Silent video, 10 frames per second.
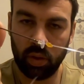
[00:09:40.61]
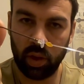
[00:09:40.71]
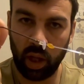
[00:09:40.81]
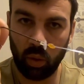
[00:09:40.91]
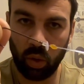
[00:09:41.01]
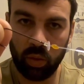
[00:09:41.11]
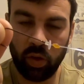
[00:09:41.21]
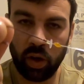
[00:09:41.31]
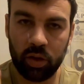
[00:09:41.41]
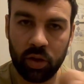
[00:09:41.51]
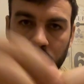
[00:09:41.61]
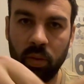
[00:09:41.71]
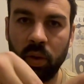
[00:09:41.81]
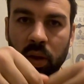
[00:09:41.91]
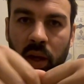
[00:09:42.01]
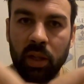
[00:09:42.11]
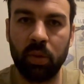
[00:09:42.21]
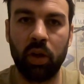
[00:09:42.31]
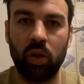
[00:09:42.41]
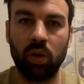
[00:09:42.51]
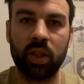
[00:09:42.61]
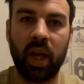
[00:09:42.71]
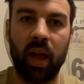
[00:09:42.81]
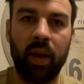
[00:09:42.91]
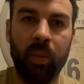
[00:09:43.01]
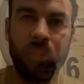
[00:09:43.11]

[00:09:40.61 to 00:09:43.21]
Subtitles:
Now all we've got to do is put it all together.